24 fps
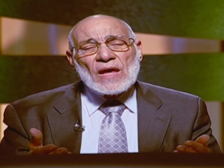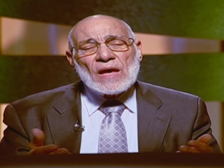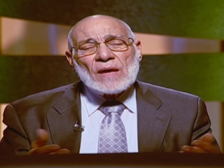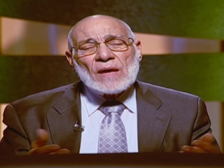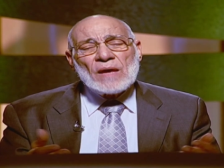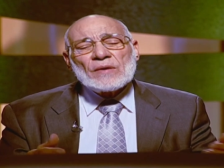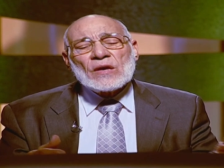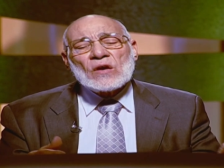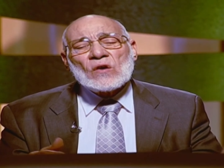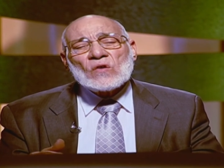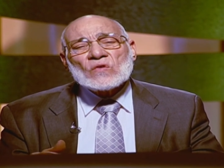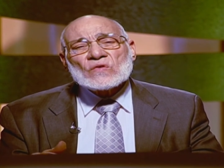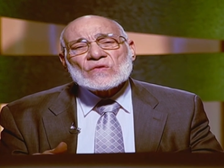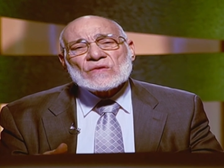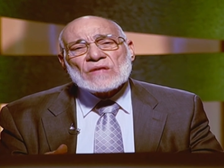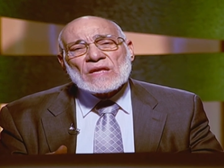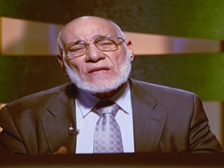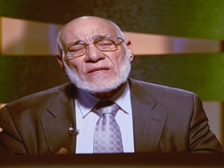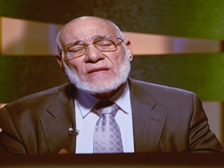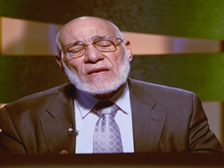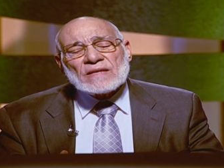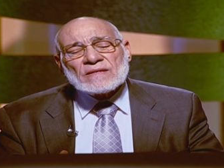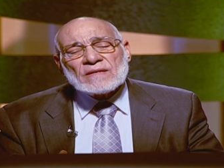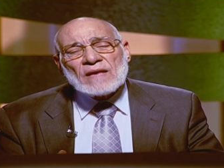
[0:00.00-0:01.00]
because
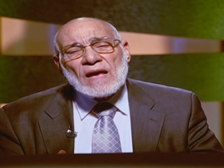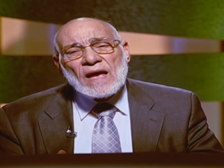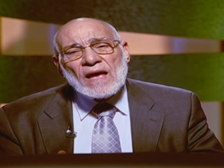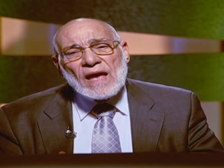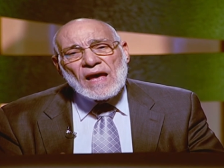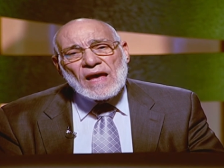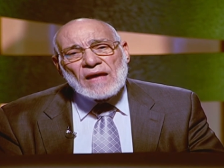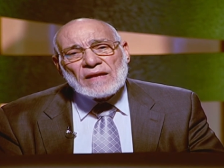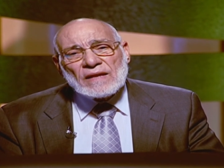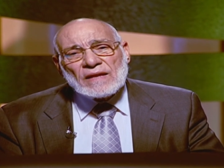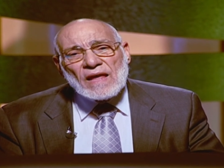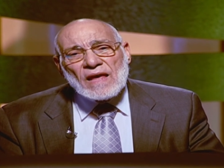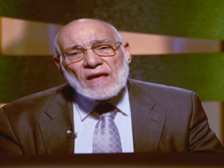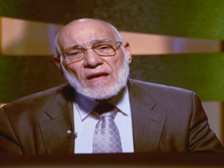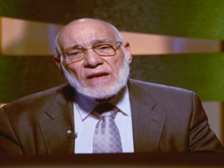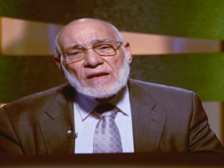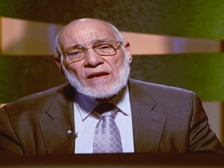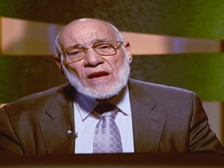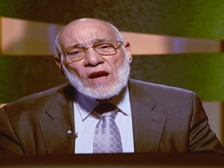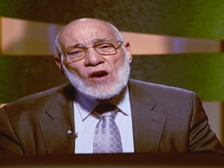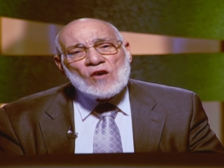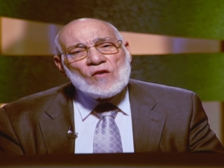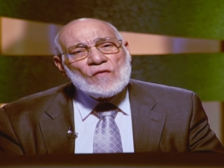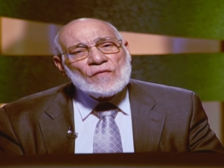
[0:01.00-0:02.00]
this is an
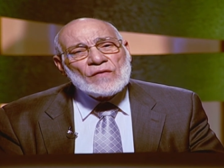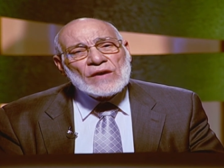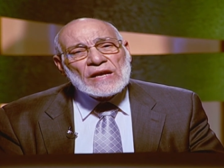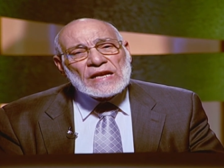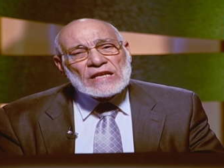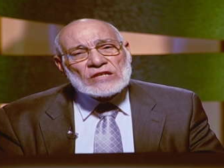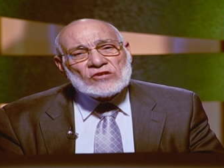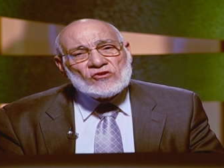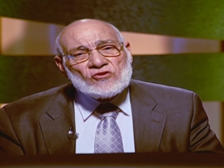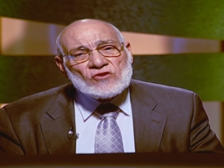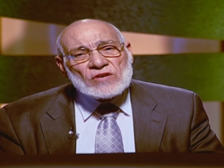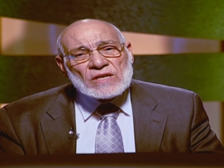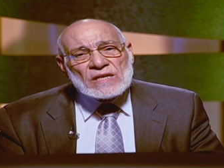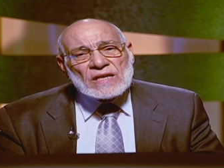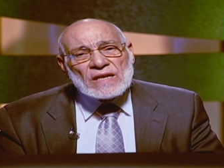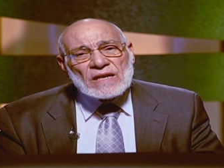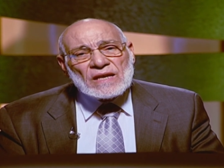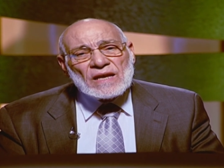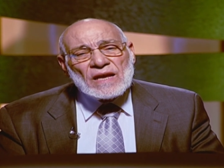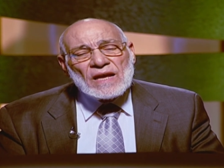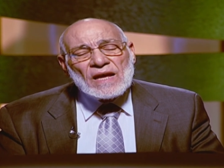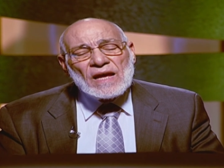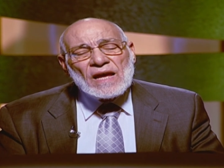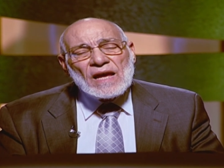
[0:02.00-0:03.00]
area of great shirk
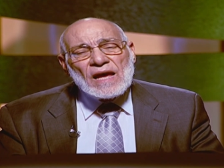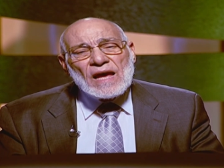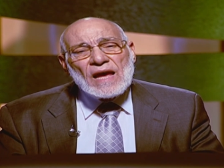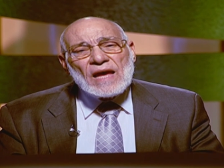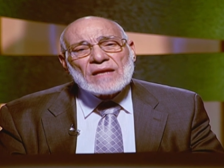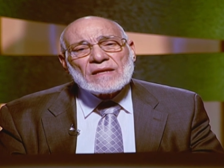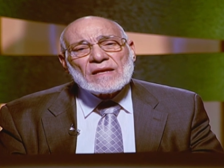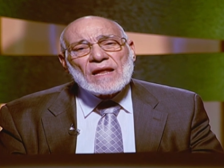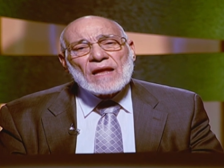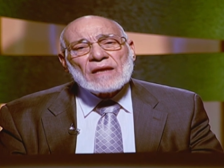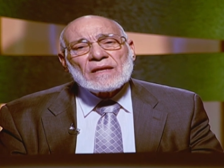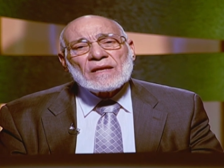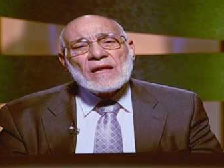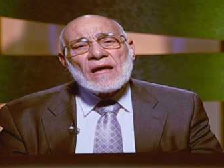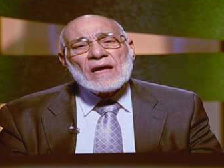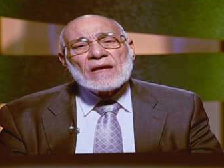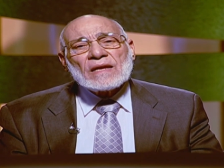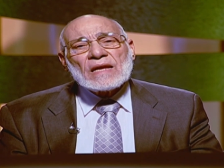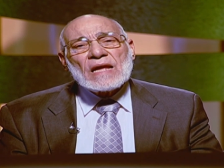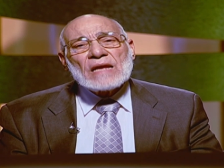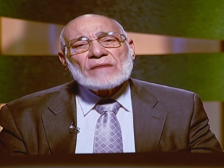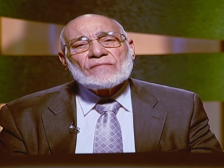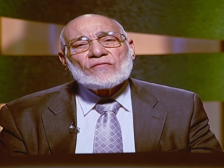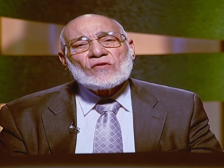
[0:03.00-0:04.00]
and Allah
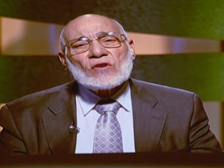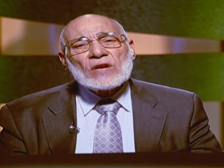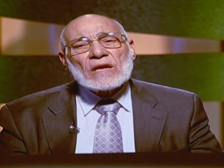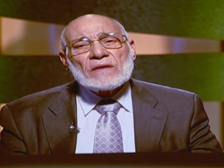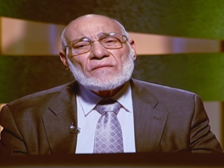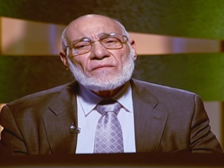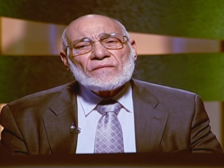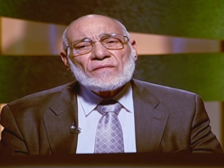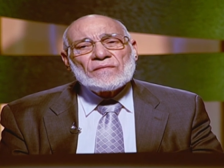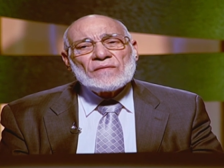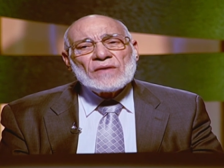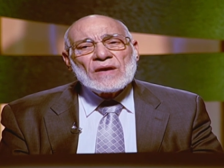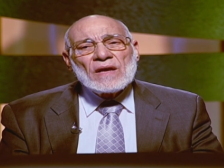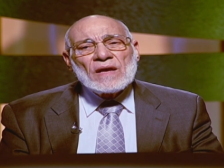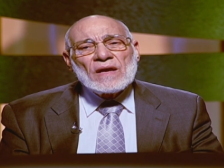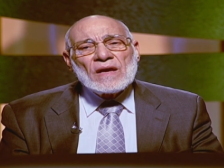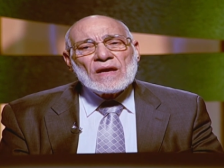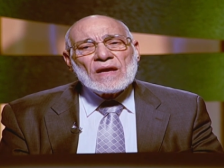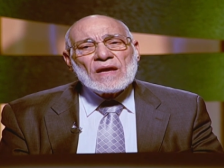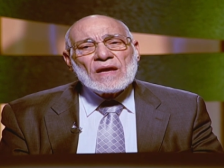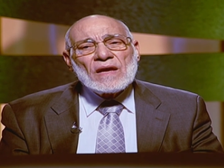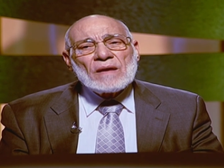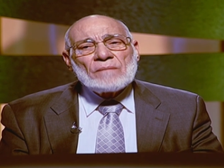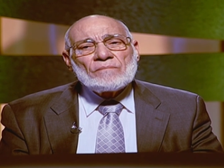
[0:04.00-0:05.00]
can forgive
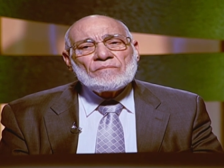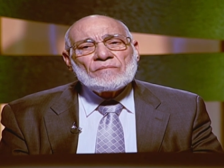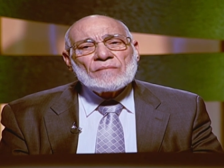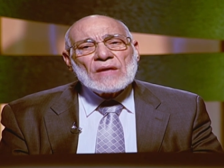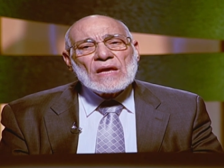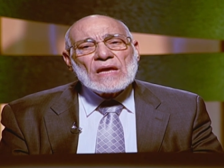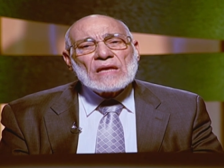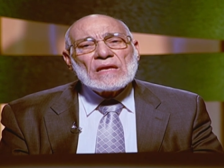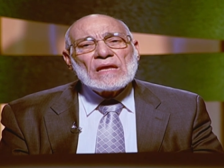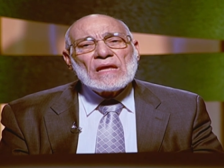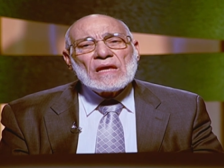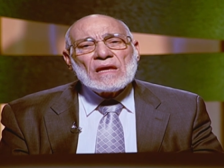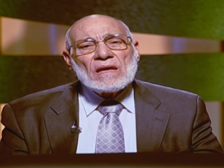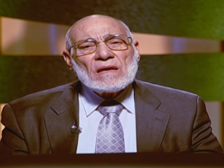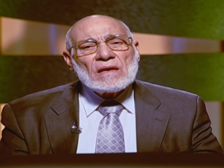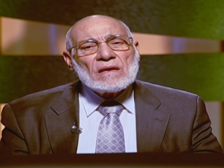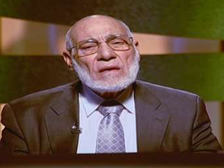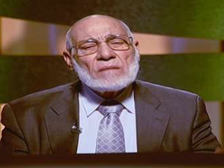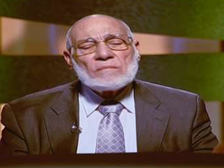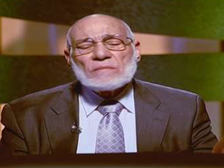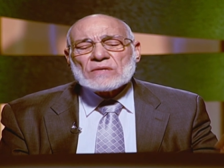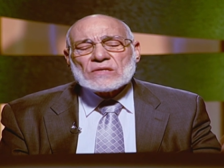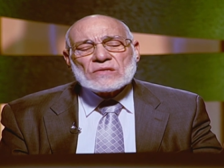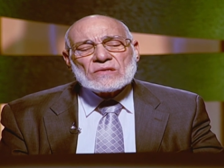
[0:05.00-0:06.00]
um, any
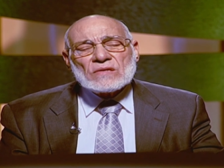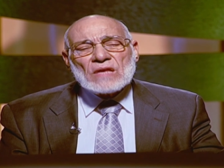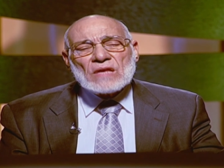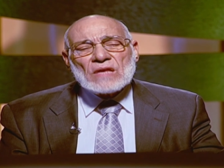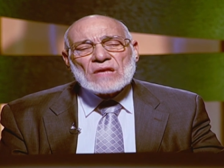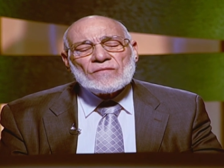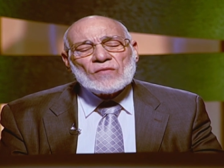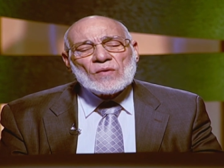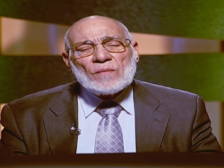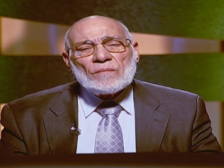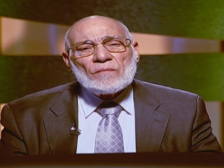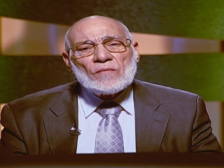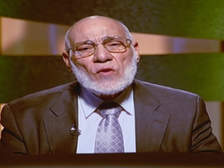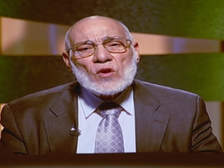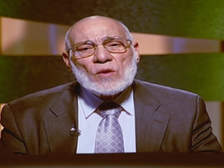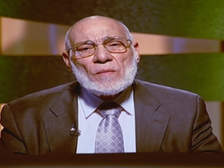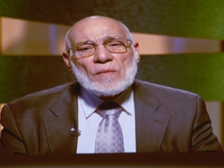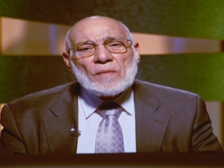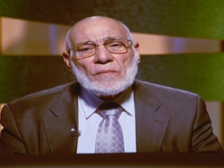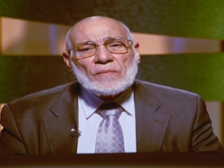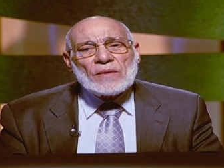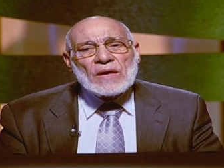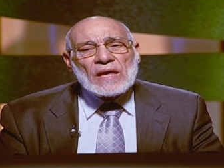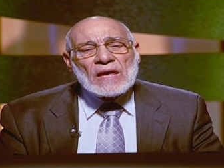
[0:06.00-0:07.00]
mistake from
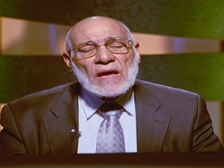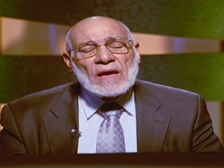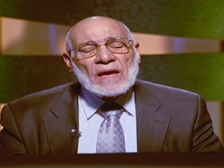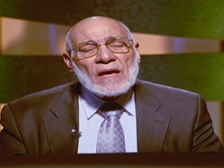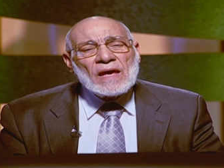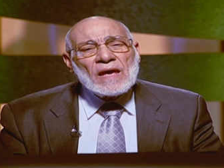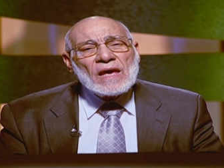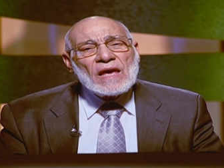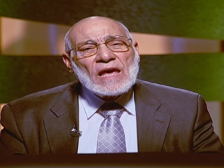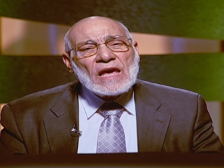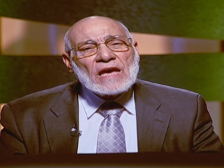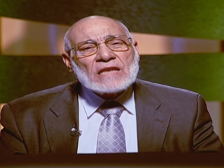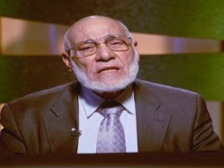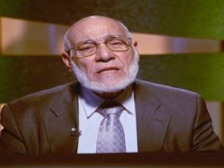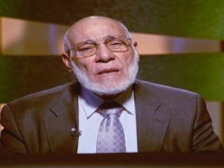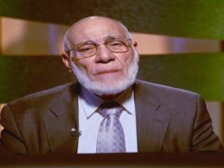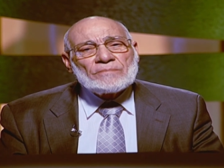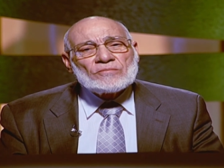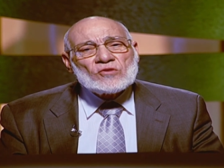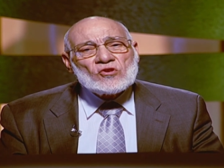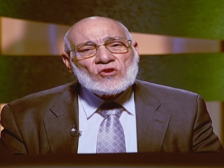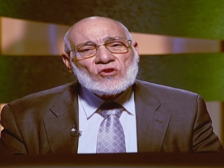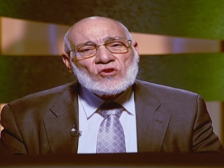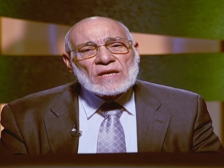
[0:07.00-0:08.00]
human being
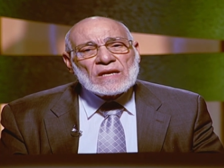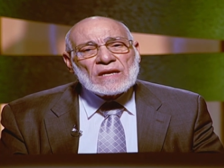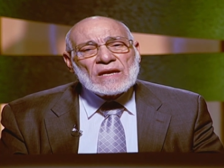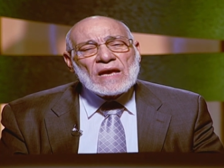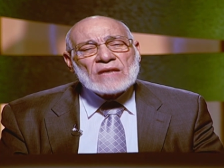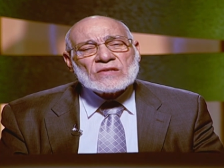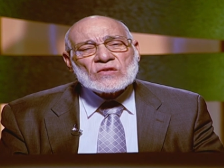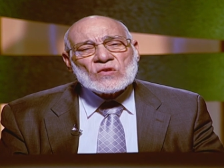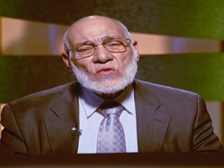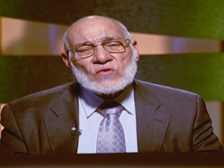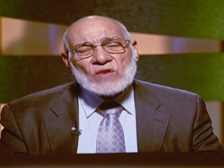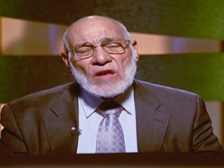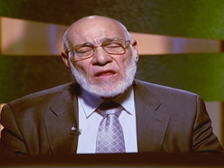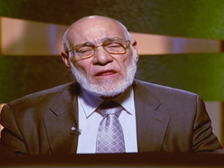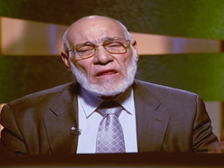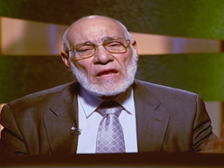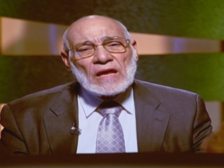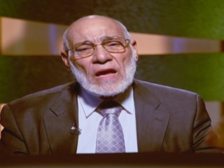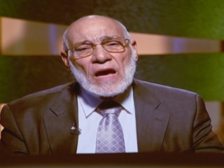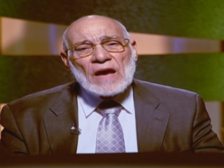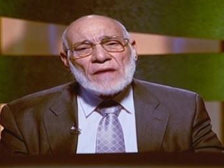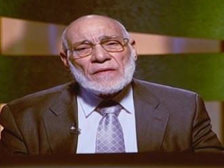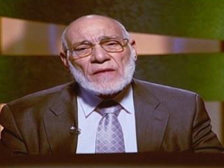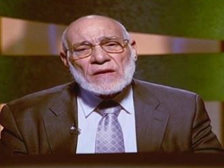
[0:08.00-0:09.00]
except shirk
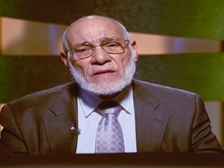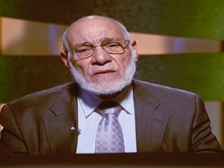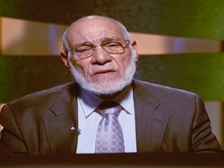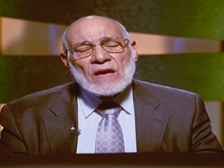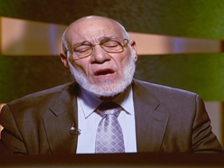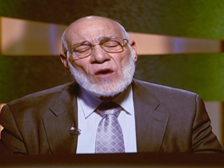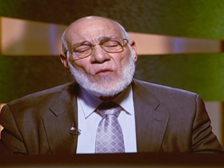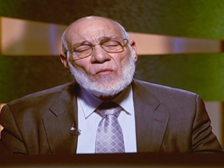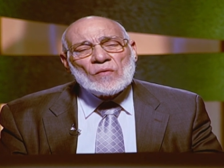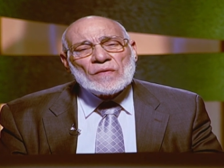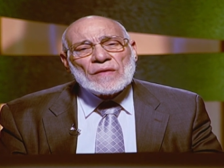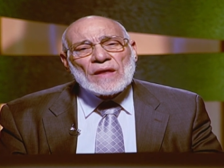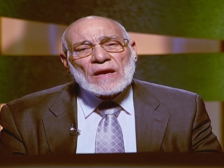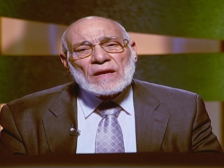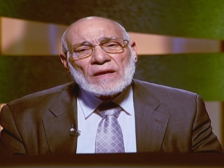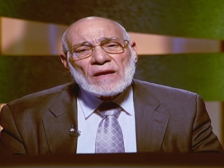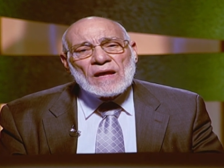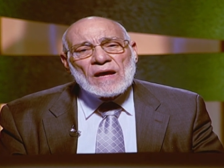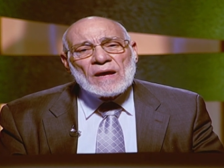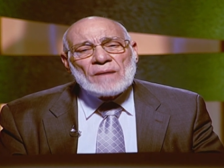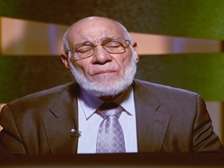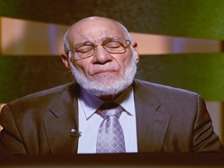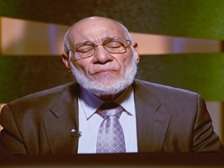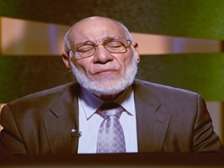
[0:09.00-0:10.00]
associating others with Allah